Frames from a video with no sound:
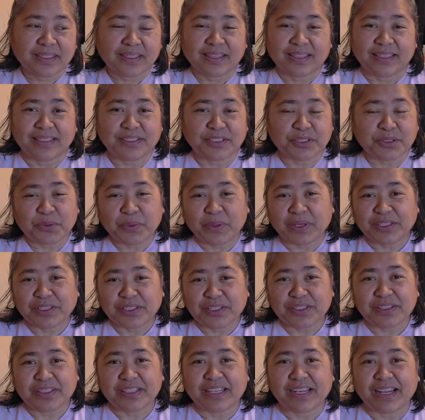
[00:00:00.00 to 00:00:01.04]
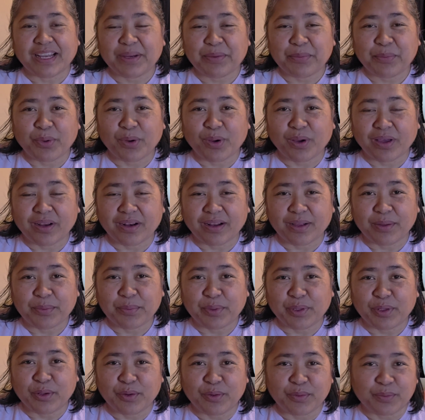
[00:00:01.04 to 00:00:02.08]
It's a question that I brought up
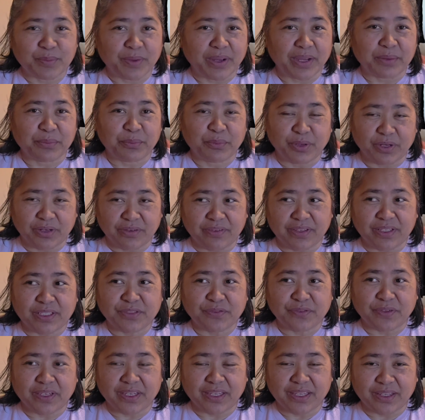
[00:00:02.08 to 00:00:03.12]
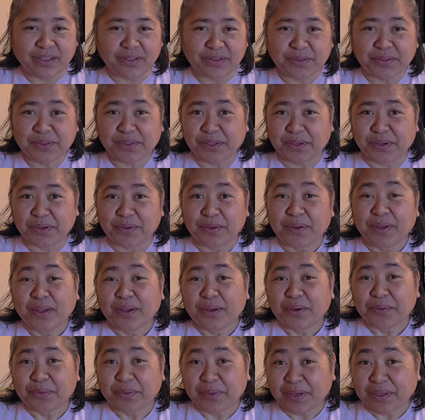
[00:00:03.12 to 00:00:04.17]
on my previous video, so
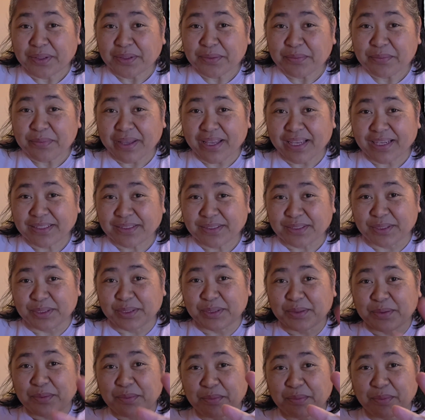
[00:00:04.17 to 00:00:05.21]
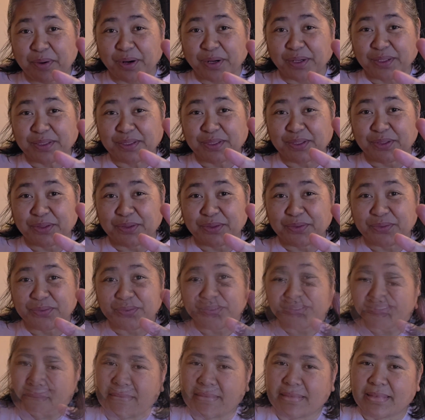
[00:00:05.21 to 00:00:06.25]
welcome back to part 2.
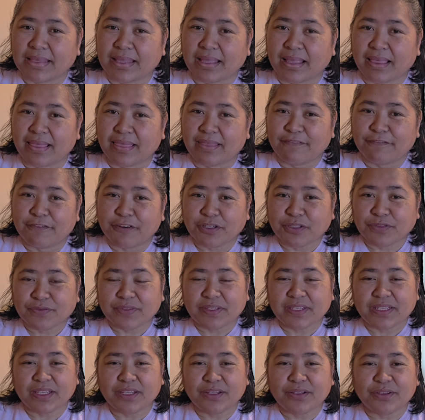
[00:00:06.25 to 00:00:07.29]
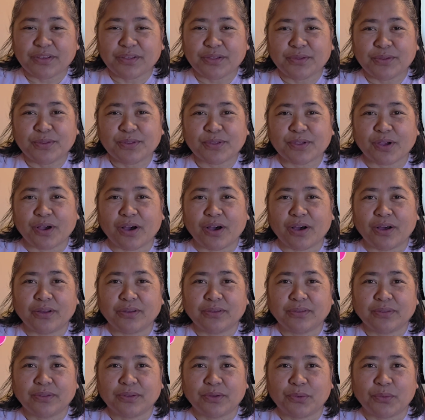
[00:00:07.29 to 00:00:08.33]
The first video you
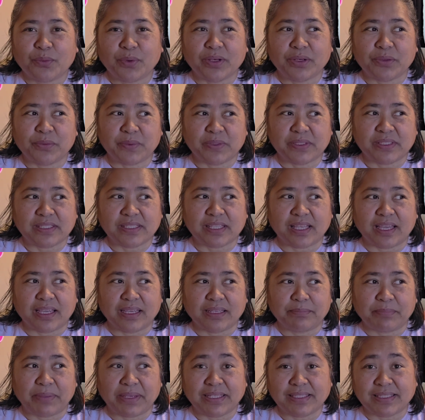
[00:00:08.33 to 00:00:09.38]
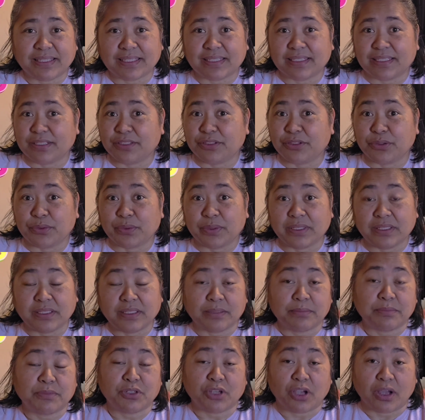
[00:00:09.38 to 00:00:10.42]
saw what it was like basically doing
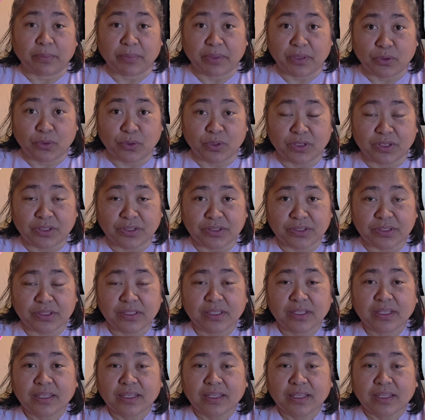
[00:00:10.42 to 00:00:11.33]
some shopping orders.